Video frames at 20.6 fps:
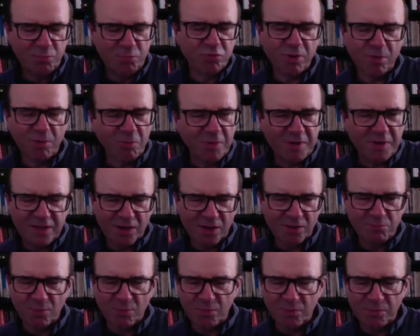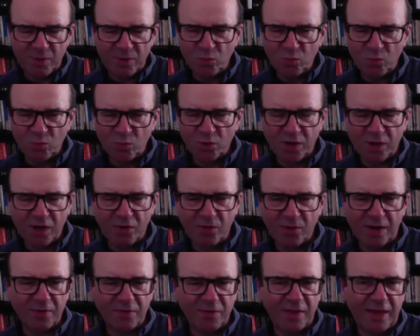probably don't want me walking
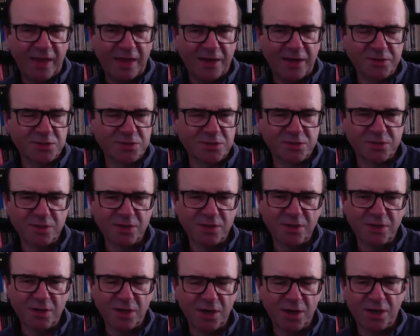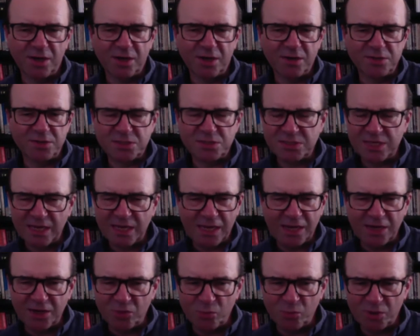around the house singing
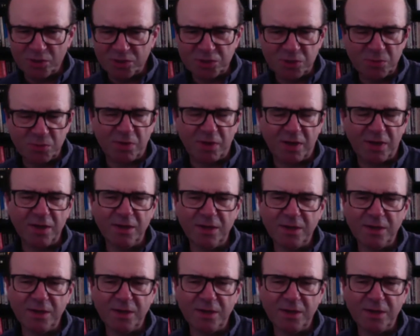and worshiping.